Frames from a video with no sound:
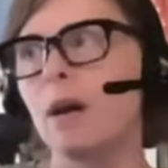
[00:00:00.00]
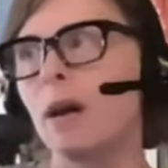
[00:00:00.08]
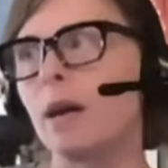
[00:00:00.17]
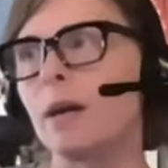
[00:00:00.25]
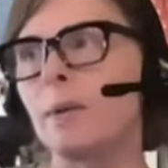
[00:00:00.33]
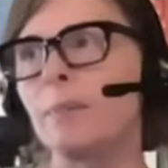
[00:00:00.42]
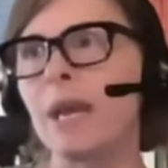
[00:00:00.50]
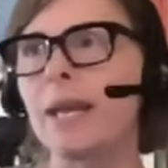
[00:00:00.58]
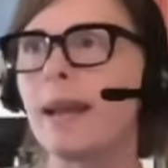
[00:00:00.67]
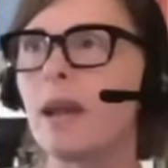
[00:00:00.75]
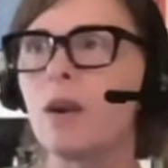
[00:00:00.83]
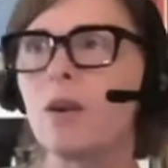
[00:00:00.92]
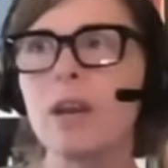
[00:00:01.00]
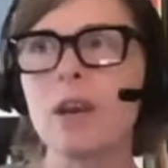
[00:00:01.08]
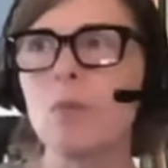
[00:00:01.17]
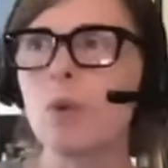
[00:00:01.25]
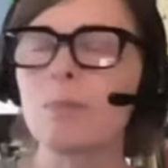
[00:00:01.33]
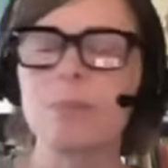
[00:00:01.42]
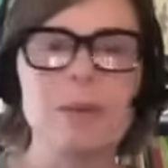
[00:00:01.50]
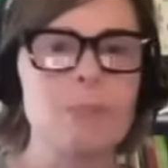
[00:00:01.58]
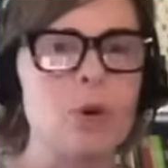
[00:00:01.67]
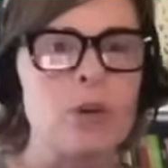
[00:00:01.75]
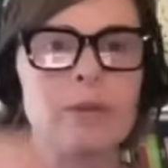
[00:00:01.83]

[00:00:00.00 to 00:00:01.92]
um, an area where people could